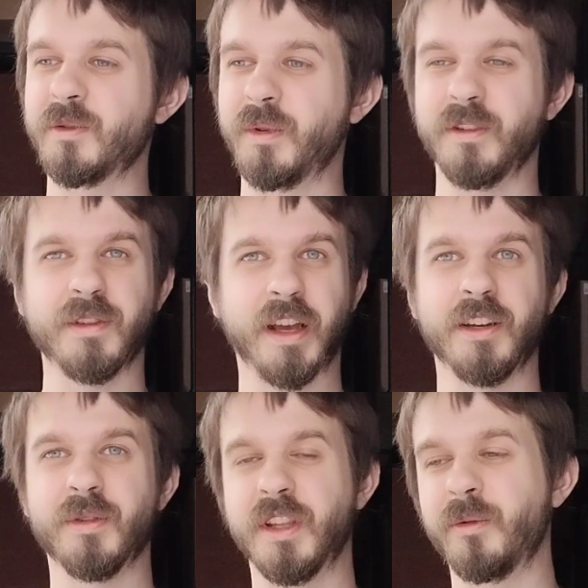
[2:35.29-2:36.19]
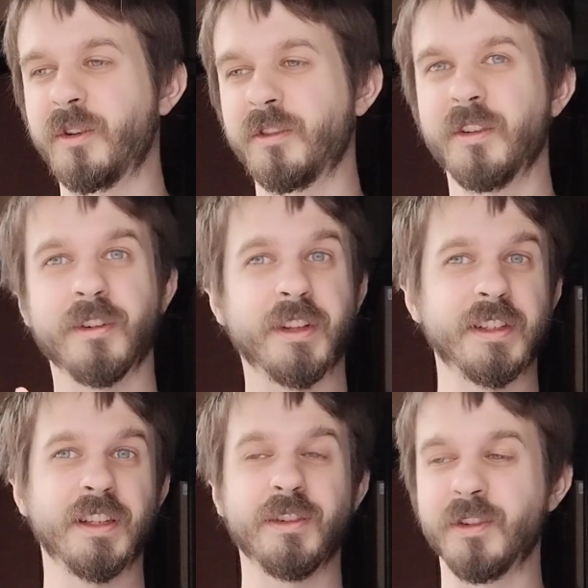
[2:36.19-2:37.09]
but I knew what they were, or at
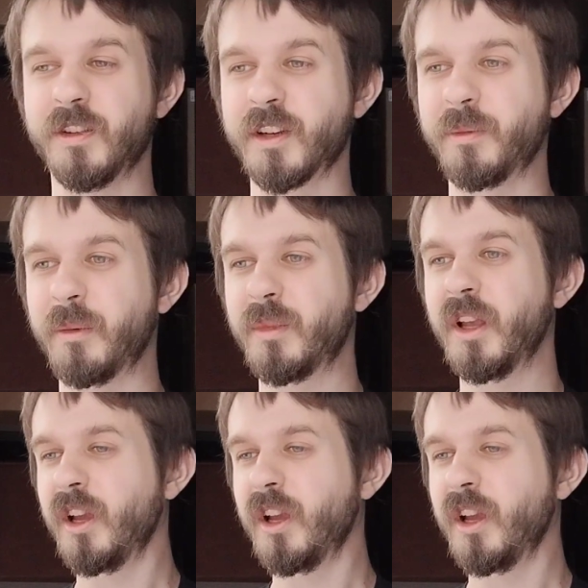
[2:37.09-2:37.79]
least I knew to look them up.